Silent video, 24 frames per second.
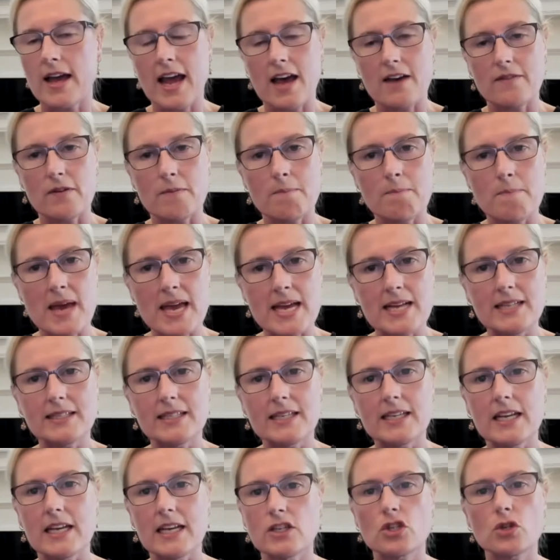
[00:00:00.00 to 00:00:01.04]
have
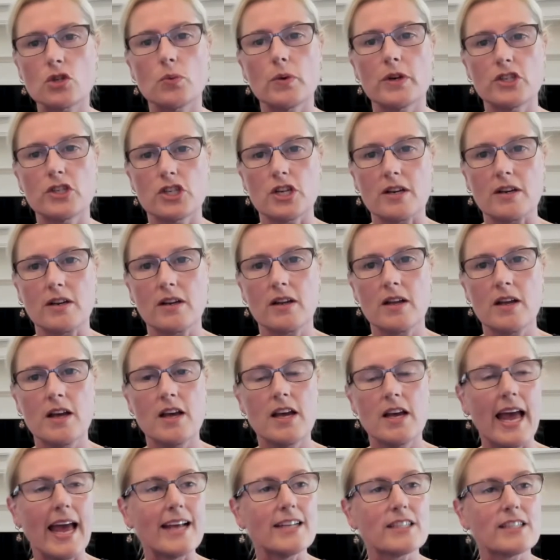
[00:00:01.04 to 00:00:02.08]
amazing intuition.
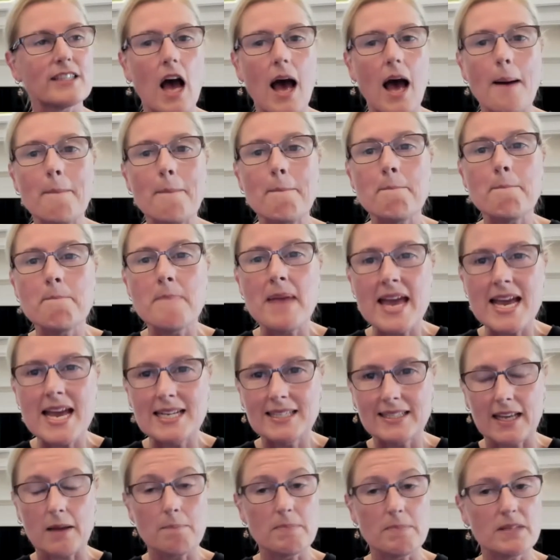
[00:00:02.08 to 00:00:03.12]
It's
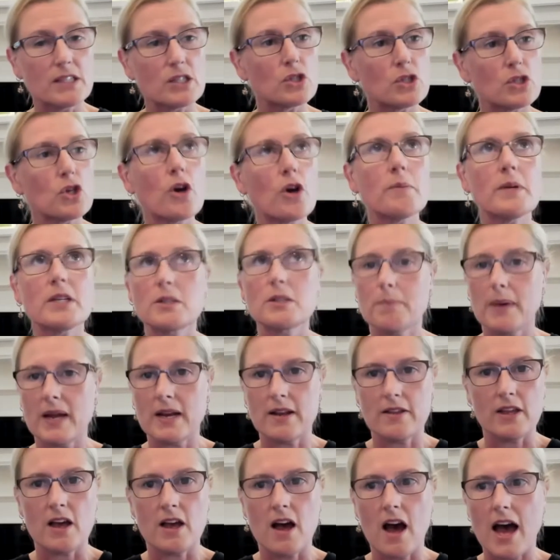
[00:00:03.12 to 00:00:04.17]
amazing, so much better
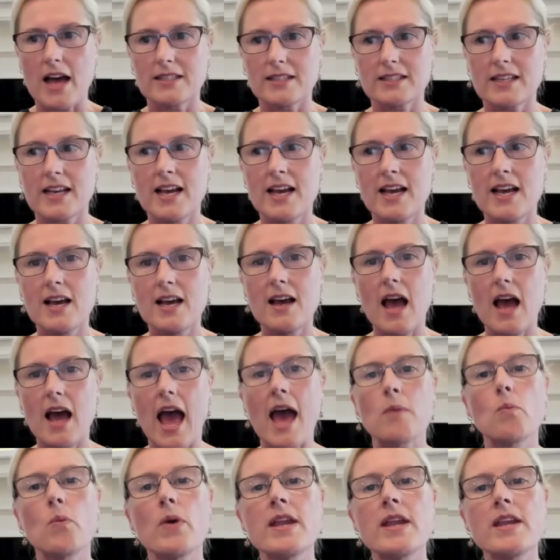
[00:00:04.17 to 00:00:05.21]
than guys.
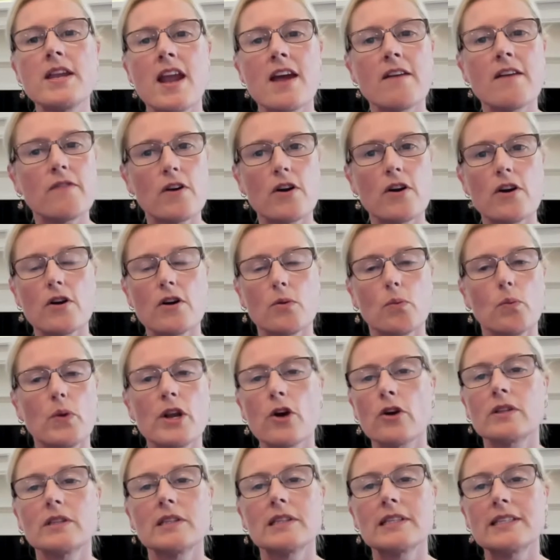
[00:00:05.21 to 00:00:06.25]
And we never, we
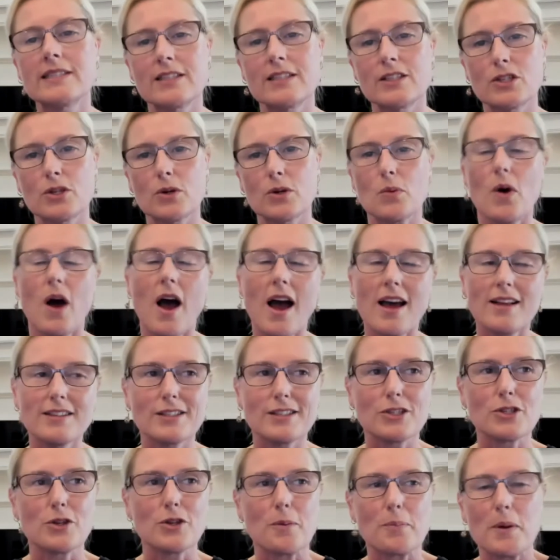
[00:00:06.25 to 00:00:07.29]
don't listen to it. Well, I listen
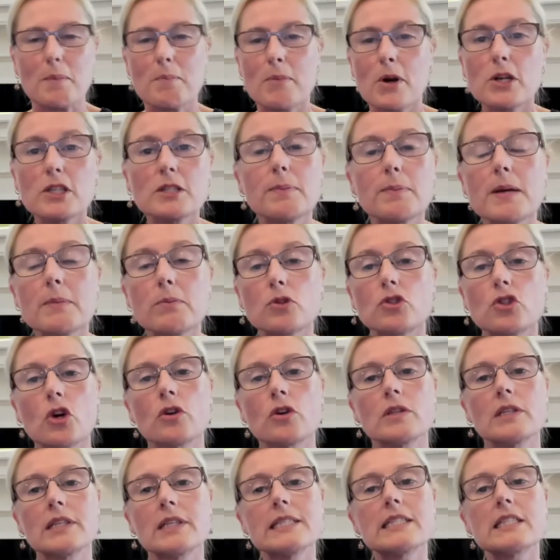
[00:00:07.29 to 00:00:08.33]
to it, but most people
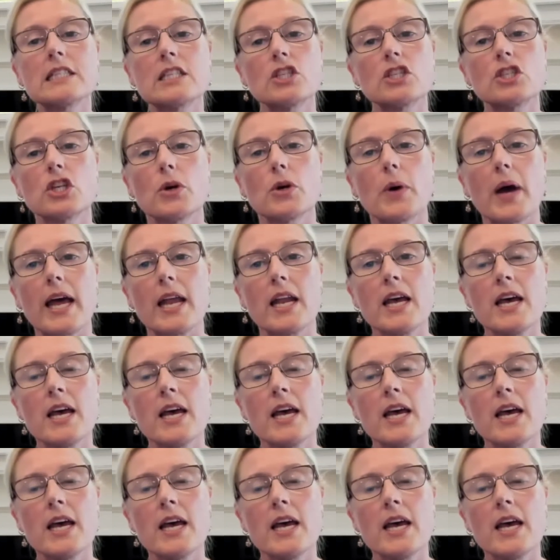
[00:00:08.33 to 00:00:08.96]
don't listen to it.